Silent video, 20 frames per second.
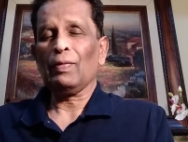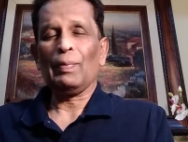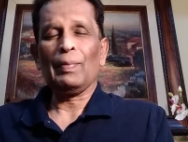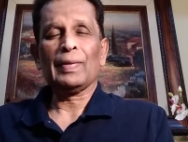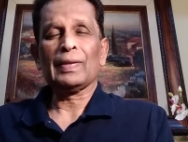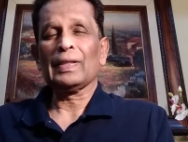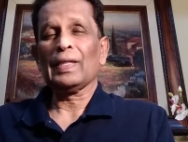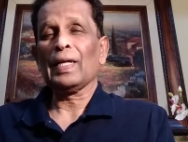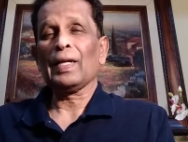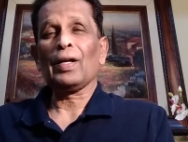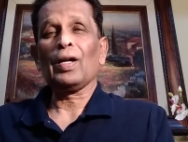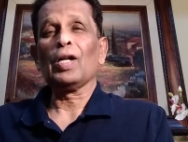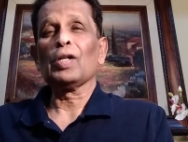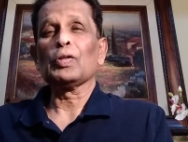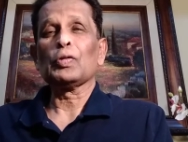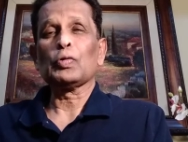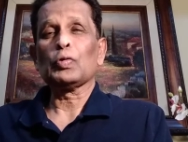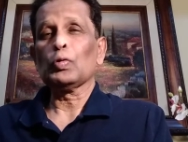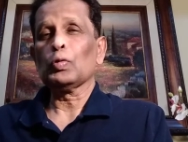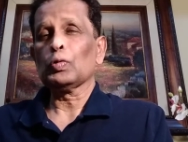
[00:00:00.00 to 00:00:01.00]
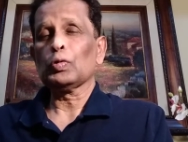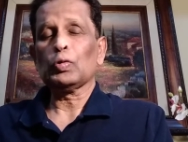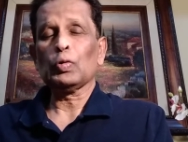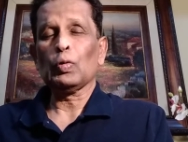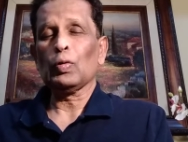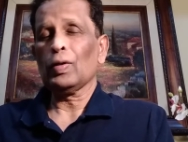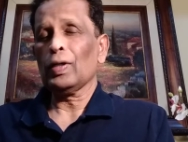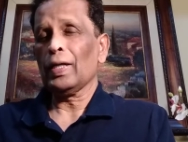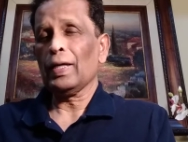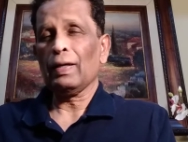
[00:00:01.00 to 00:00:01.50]
but they're all truth
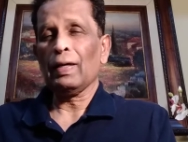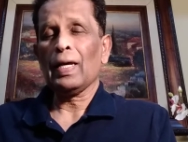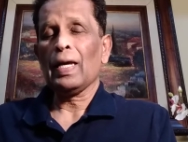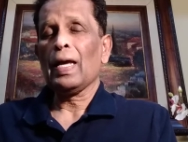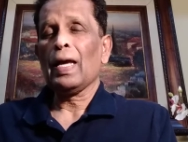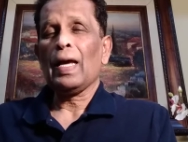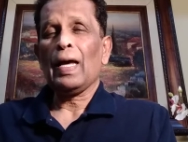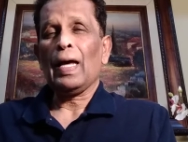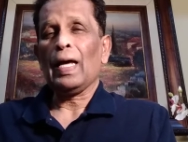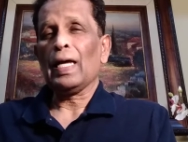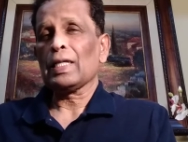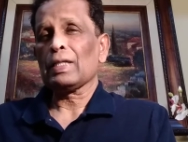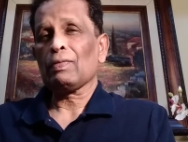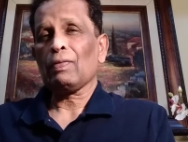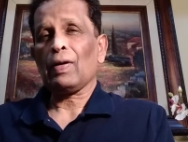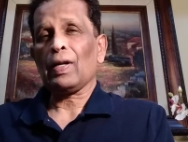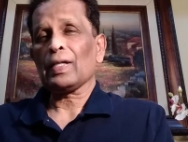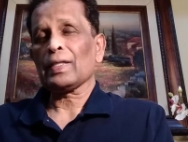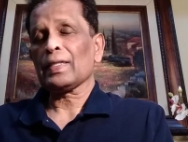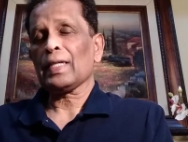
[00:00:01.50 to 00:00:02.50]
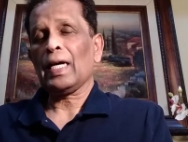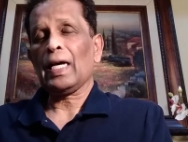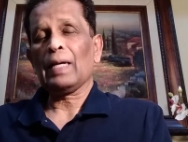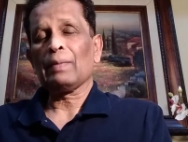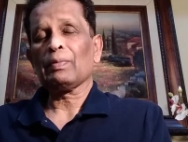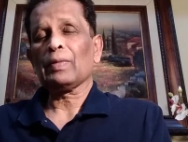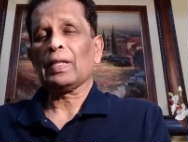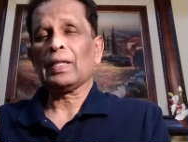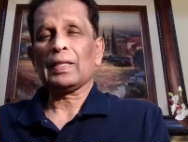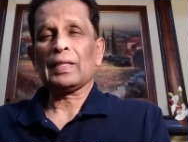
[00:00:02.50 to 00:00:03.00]
only as far as I
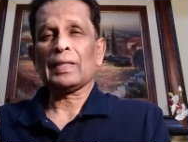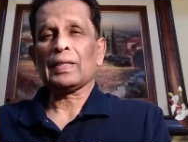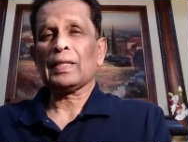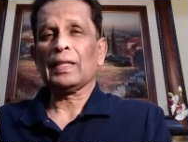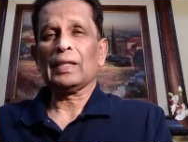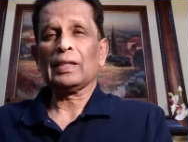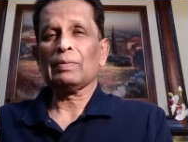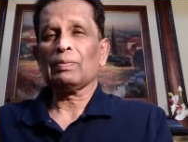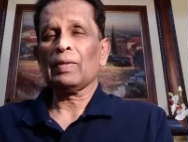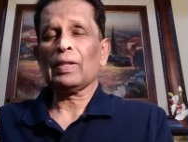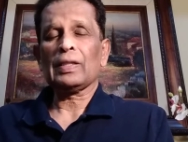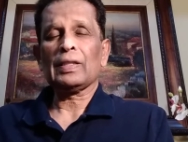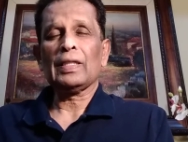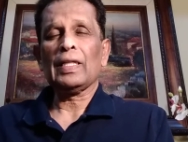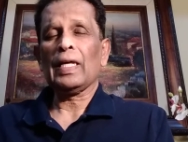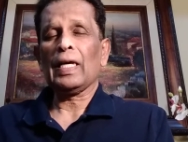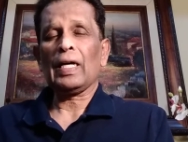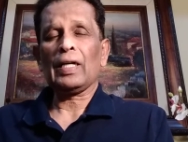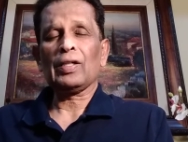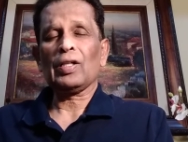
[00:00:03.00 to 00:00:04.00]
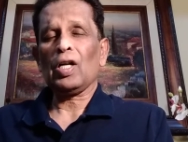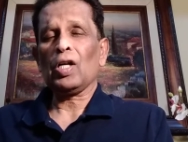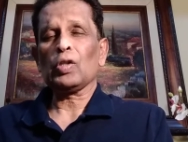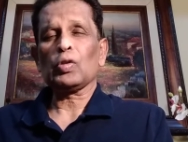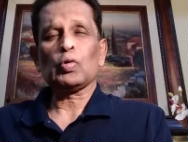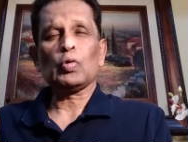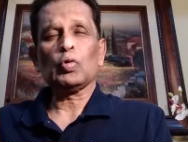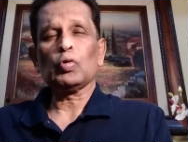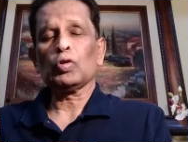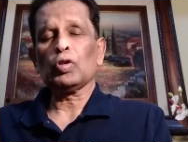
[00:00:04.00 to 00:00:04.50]
am concerned. But they are
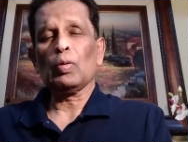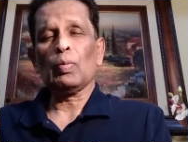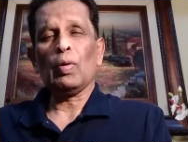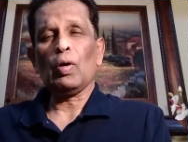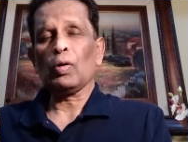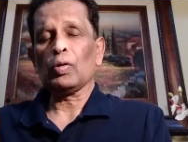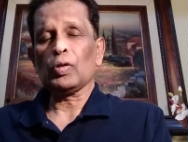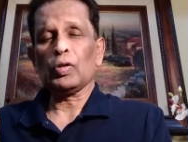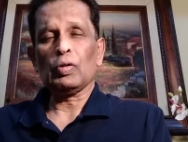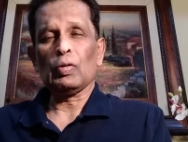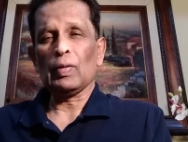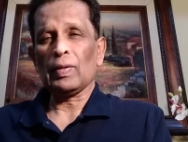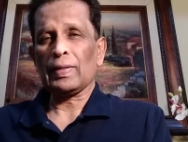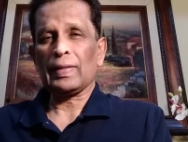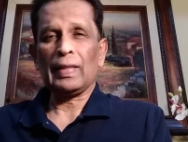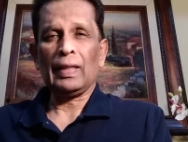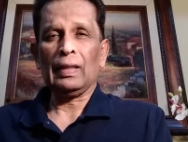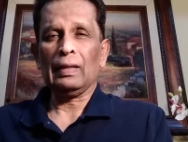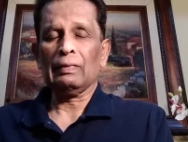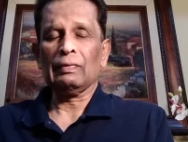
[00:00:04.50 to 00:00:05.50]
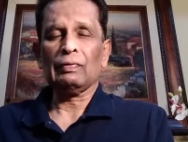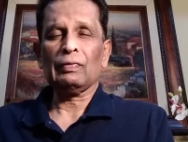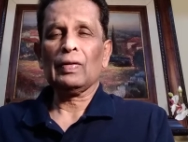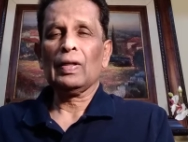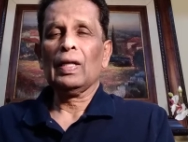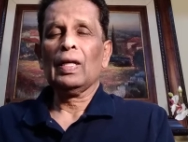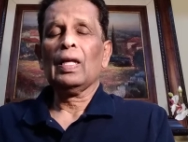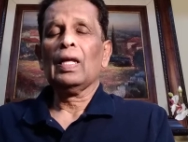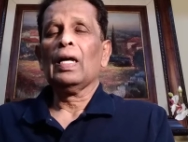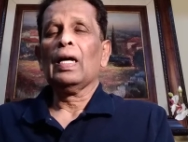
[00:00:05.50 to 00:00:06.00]
not truth about yourself.
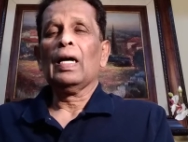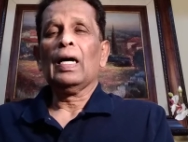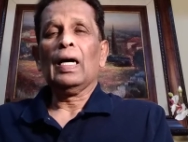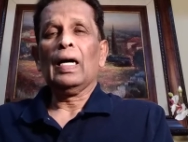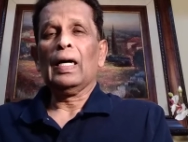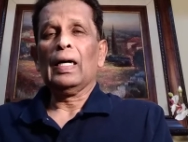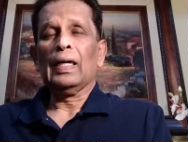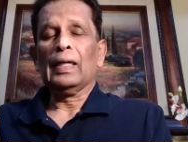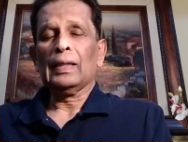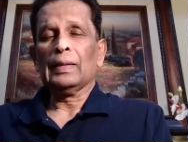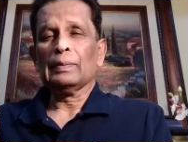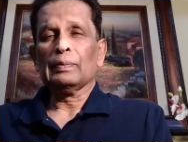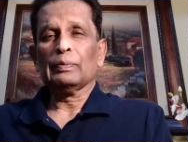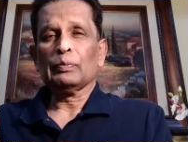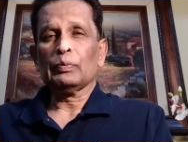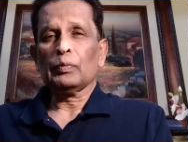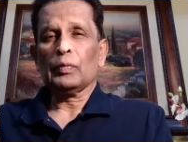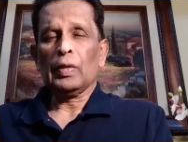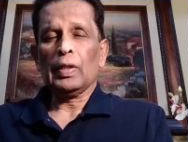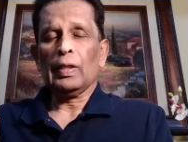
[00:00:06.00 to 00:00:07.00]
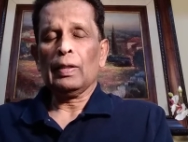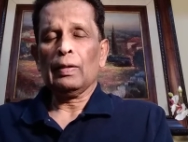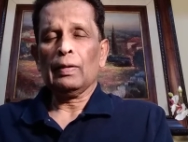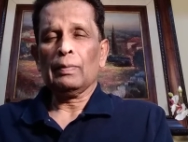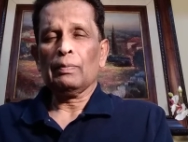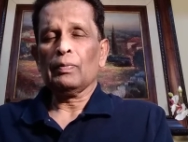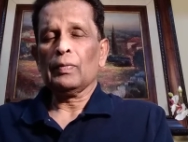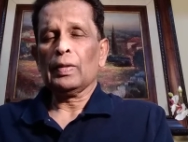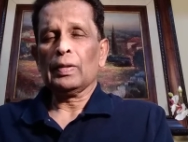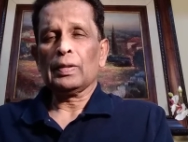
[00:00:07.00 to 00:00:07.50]

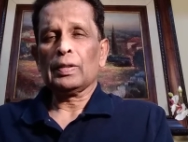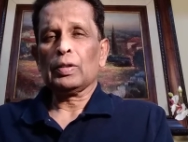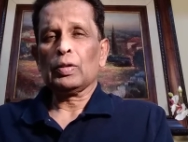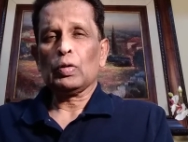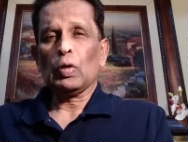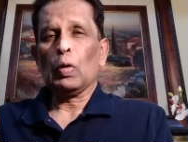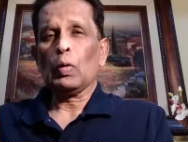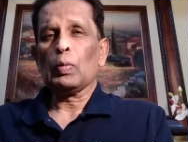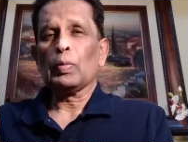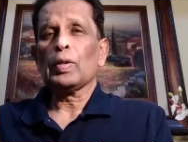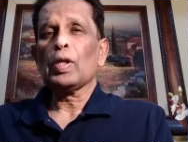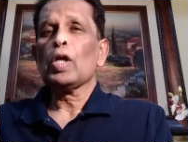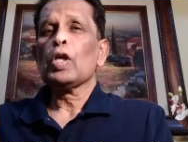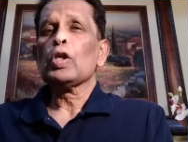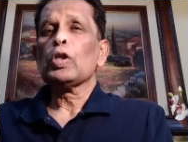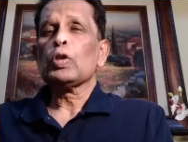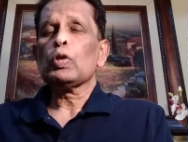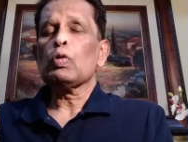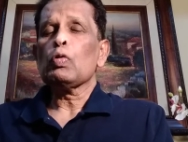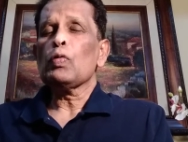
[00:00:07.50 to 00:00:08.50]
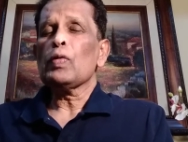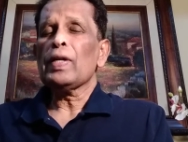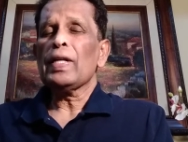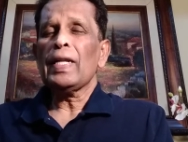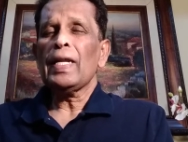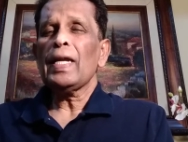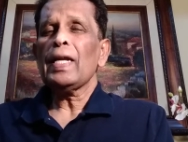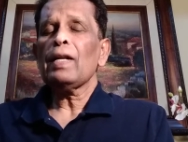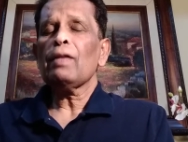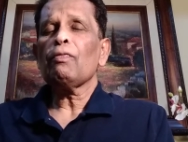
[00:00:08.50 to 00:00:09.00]
So you
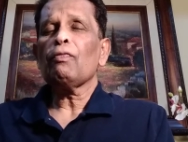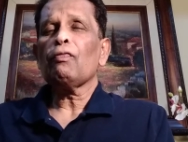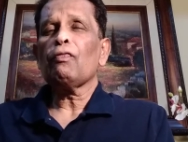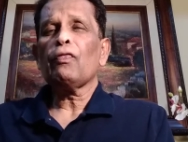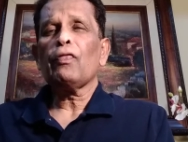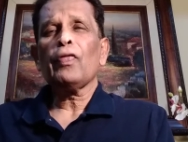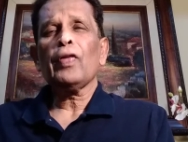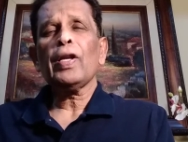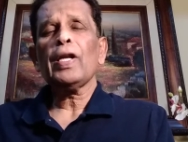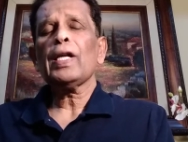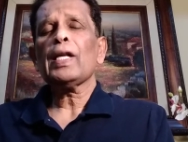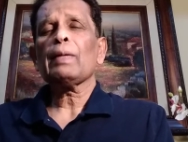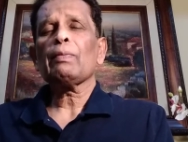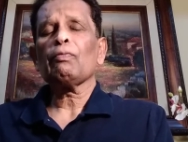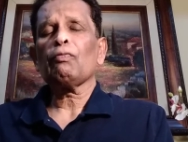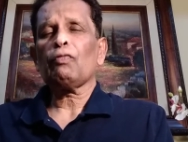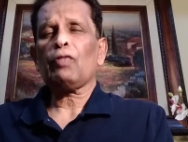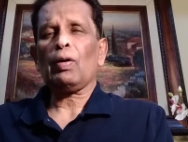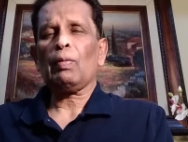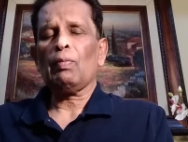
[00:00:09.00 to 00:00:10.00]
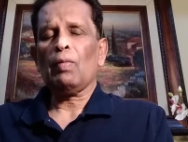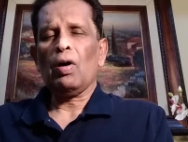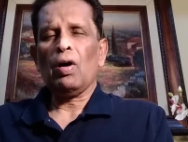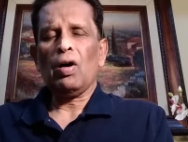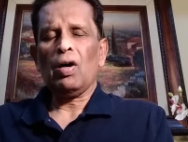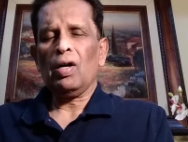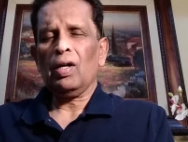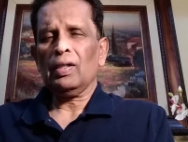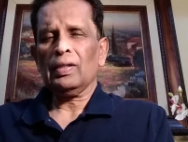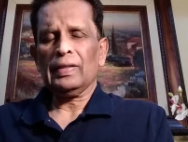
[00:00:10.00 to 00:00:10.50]
need freedom from
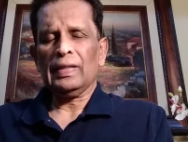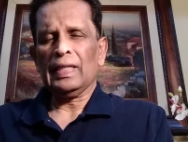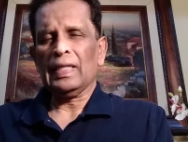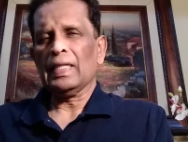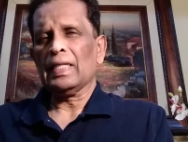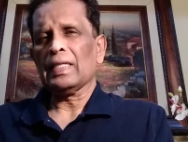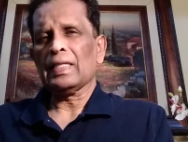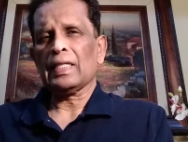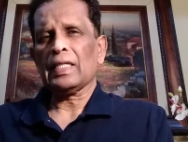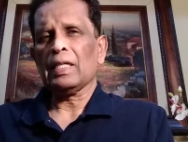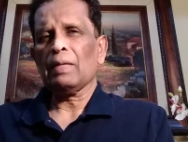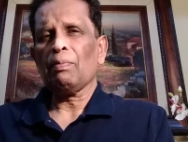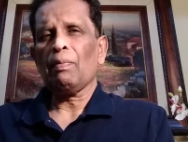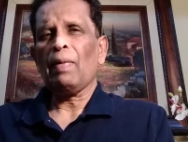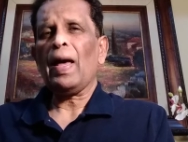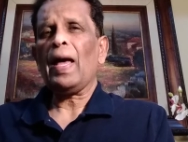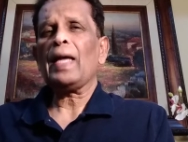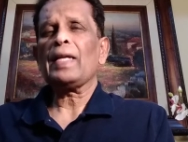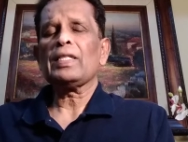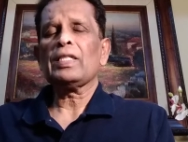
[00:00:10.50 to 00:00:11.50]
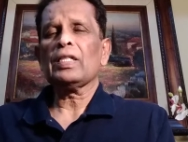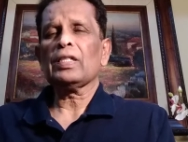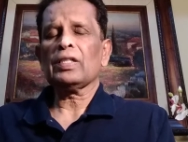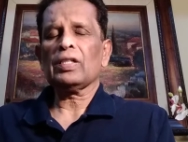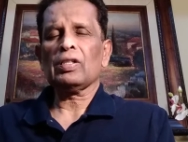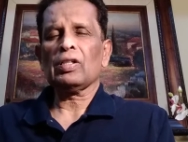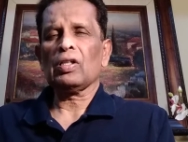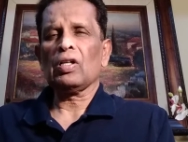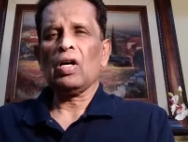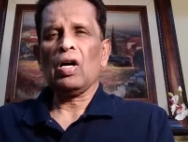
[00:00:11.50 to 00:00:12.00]
all these
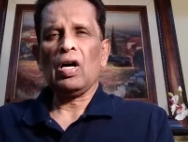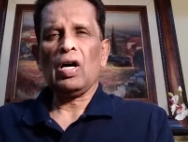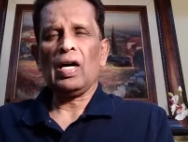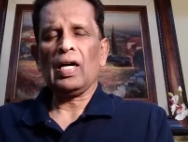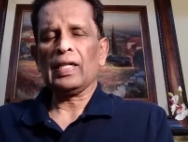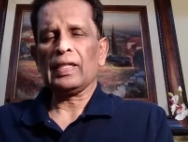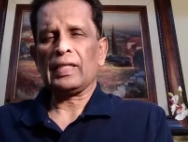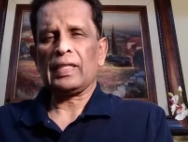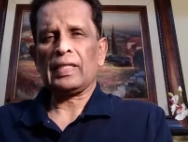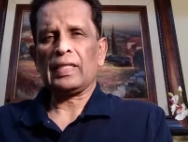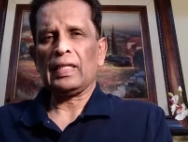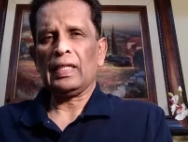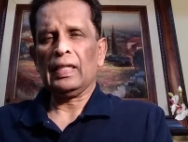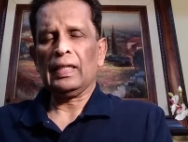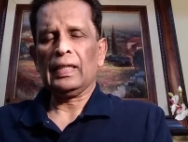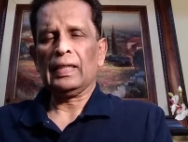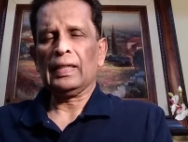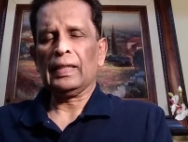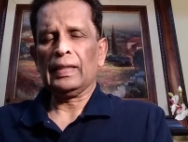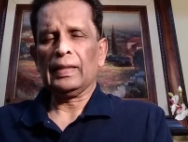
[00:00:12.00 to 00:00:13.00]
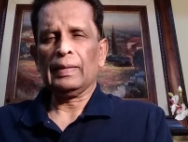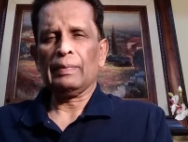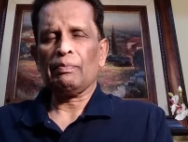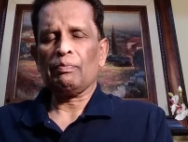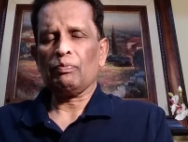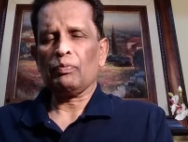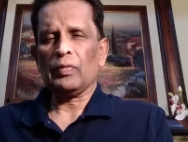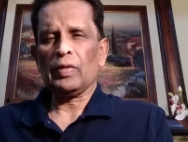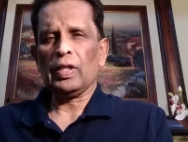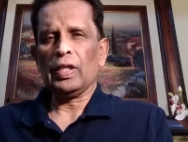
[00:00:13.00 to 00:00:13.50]
imagined gods
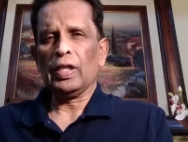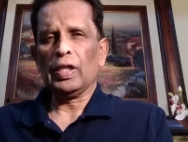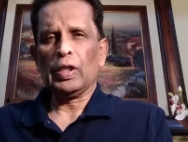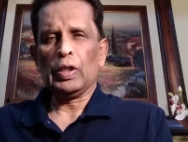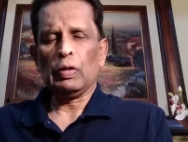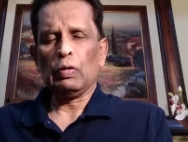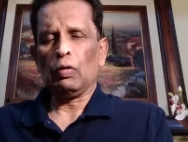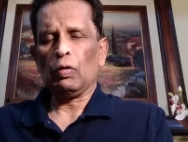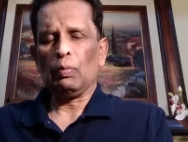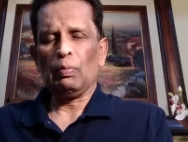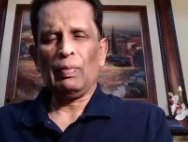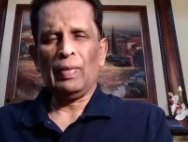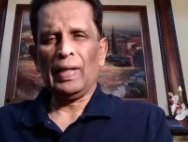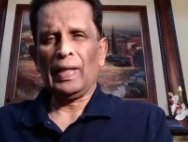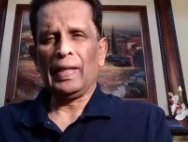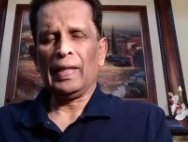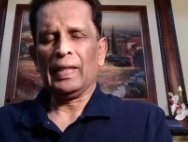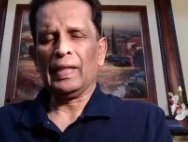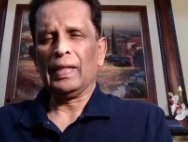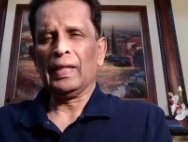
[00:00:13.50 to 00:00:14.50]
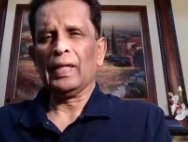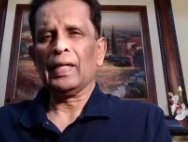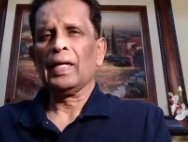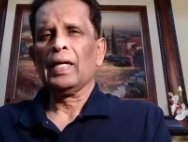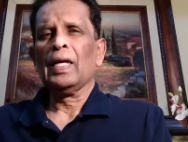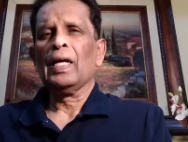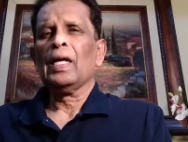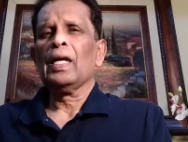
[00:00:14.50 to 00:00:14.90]
in your mind,